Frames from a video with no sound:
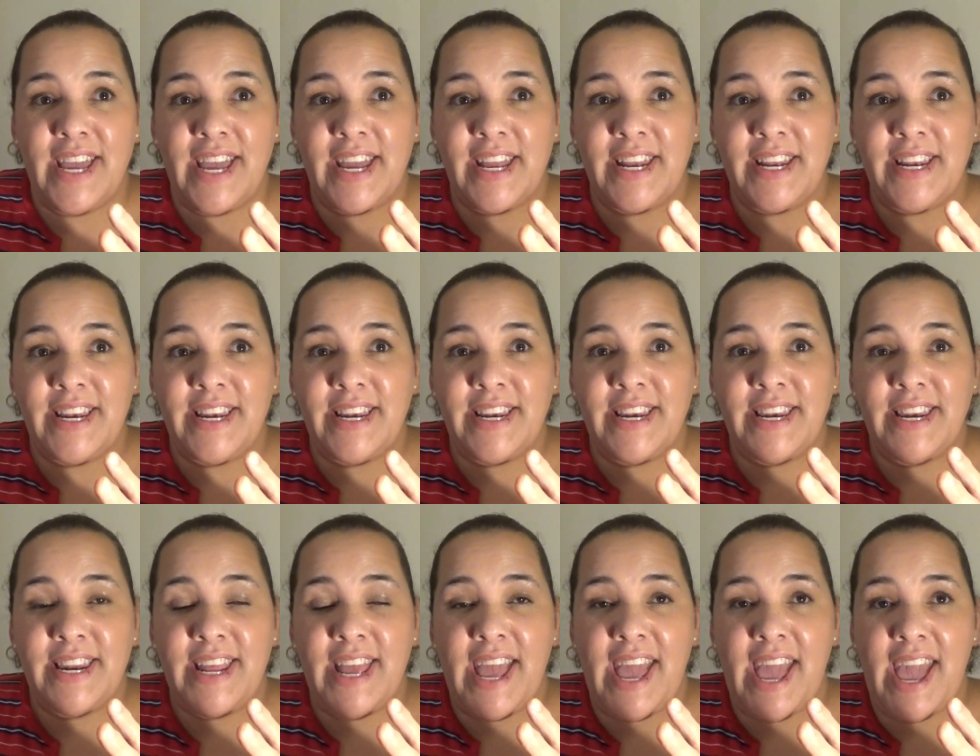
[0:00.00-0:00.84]
in
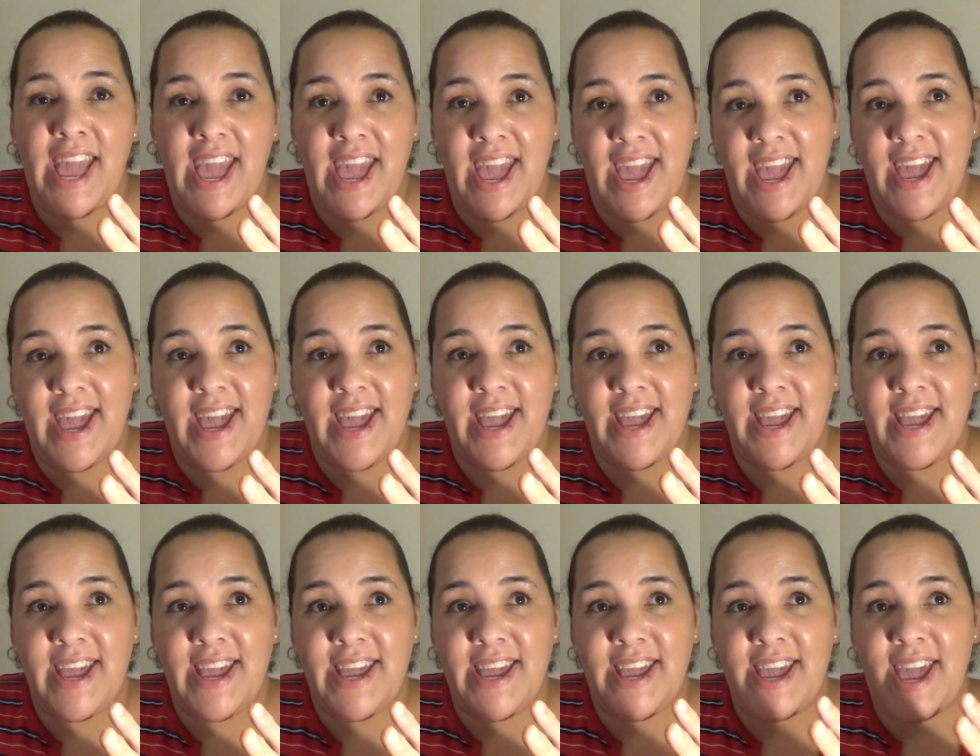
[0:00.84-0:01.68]
a
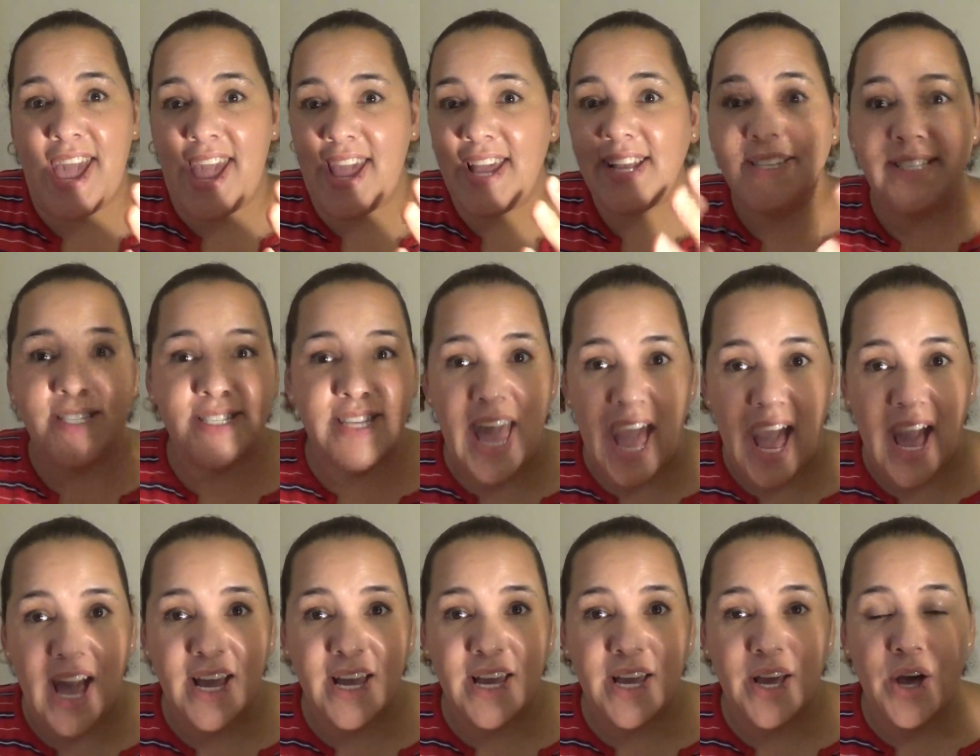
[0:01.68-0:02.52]

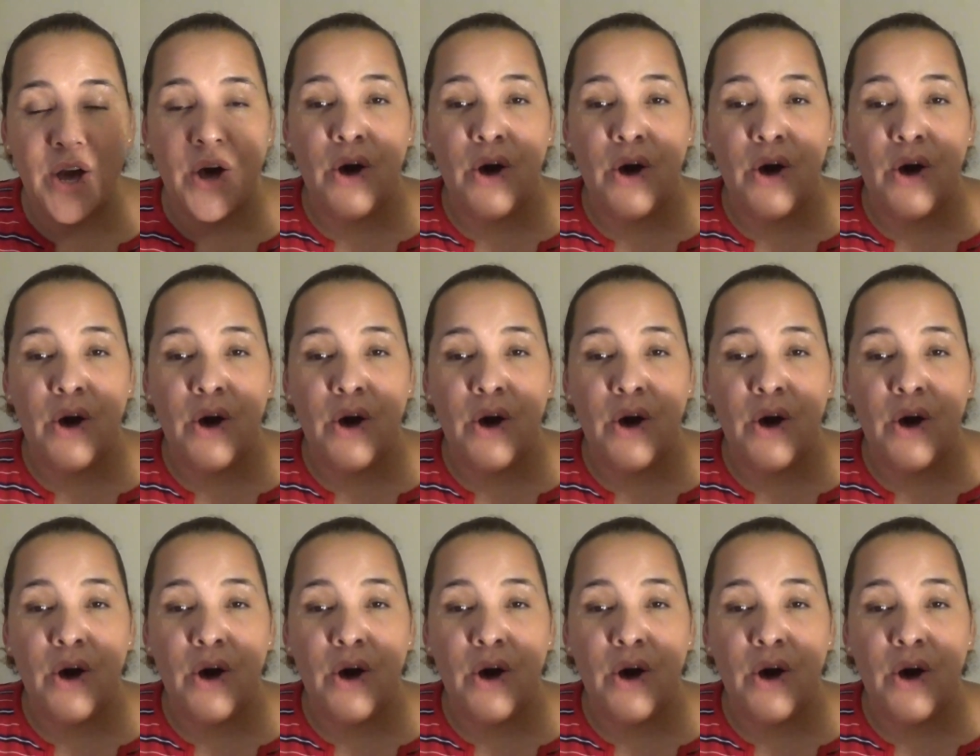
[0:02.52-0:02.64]
haystack.